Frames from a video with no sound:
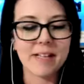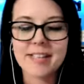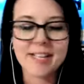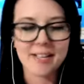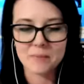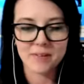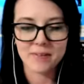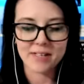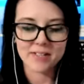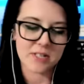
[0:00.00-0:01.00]
like, what do
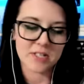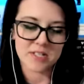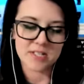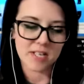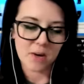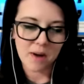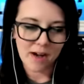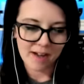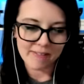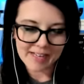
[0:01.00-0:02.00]
I do? I just go
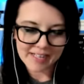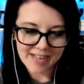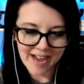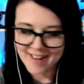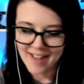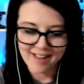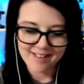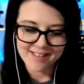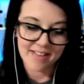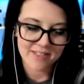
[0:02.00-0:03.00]
on there? At, at
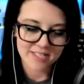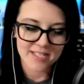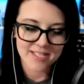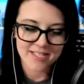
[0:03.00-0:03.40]
Correct. Yeah, you is, just